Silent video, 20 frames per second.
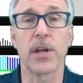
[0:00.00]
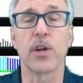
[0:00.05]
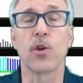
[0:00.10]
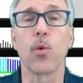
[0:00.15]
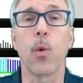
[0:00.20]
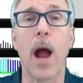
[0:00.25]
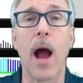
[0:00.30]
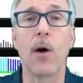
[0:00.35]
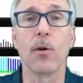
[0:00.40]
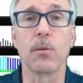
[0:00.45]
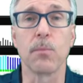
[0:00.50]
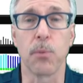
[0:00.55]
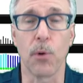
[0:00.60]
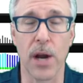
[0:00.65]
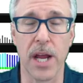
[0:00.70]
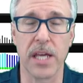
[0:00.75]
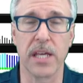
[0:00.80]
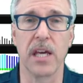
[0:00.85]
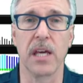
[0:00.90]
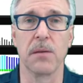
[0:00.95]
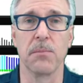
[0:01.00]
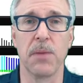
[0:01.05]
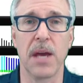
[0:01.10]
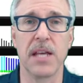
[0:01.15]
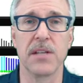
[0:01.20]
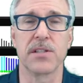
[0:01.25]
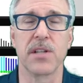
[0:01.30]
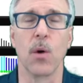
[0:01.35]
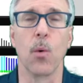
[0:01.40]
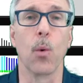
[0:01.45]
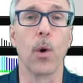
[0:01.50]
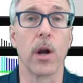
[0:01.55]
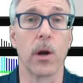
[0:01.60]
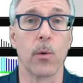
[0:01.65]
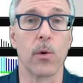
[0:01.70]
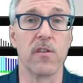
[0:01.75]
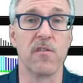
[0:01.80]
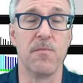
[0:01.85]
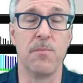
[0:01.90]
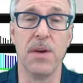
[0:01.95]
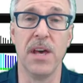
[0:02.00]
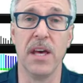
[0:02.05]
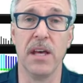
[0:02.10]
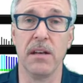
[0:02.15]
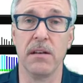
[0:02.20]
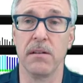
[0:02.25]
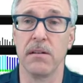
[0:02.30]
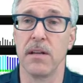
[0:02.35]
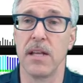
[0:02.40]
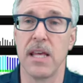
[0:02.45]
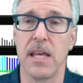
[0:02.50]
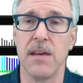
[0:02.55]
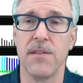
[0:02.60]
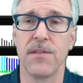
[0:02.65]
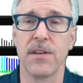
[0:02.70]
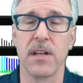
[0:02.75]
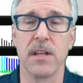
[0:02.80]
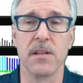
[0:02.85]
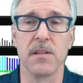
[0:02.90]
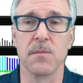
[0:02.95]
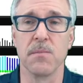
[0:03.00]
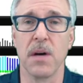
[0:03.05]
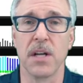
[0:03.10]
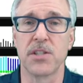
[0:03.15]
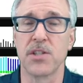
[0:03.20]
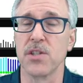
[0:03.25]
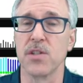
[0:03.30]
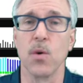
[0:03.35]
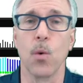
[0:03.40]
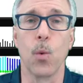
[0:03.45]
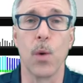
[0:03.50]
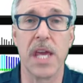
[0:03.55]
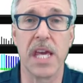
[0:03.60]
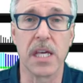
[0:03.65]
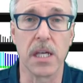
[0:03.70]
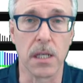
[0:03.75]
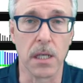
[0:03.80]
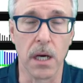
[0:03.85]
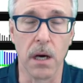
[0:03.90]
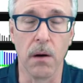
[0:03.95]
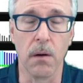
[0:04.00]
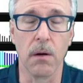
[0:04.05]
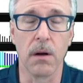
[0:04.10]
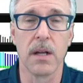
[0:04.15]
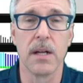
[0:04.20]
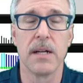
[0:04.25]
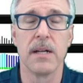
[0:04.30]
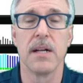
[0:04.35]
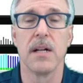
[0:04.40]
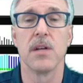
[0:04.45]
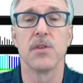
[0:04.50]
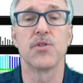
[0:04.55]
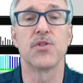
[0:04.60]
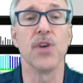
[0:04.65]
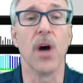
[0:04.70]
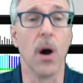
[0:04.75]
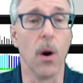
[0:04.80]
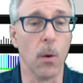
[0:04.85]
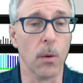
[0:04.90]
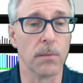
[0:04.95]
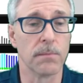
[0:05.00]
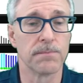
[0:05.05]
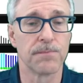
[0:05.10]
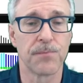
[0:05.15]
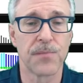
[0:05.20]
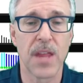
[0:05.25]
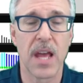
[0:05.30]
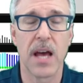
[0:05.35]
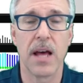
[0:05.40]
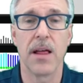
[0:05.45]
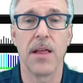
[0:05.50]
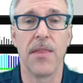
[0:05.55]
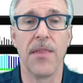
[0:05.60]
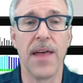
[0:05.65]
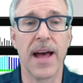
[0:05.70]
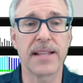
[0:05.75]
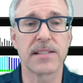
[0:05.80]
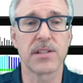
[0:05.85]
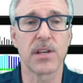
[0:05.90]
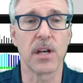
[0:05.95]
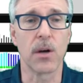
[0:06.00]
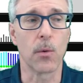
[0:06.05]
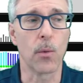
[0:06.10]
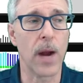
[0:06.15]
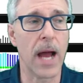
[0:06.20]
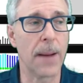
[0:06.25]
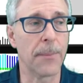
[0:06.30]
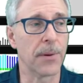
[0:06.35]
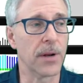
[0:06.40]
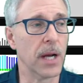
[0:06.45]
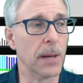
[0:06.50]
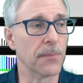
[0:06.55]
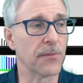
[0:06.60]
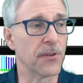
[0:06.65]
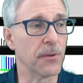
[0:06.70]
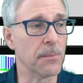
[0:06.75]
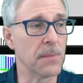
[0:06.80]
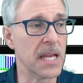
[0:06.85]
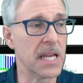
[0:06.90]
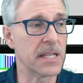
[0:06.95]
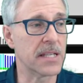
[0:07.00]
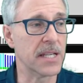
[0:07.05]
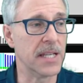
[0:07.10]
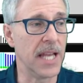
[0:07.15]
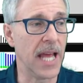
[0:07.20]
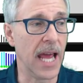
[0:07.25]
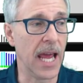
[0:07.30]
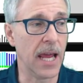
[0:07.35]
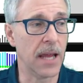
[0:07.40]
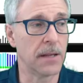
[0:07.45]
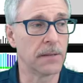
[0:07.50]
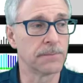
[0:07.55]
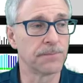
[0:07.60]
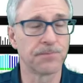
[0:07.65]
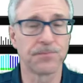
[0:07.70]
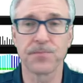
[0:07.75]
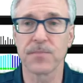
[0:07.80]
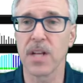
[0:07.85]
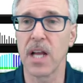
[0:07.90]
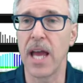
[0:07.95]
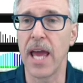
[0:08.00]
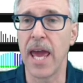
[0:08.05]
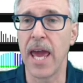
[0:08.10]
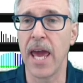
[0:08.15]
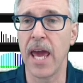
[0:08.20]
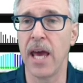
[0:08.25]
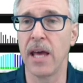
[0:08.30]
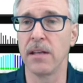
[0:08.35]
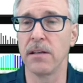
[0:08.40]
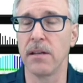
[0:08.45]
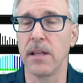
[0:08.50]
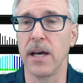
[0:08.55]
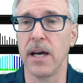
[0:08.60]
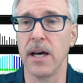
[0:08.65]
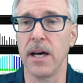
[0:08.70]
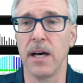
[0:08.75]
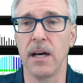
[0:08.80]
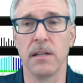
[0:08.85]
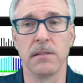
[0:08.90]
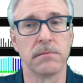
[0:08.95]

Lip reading: groundbreaking based on where we've been even as much as a week ago. So that's going to wrap it up for me today, and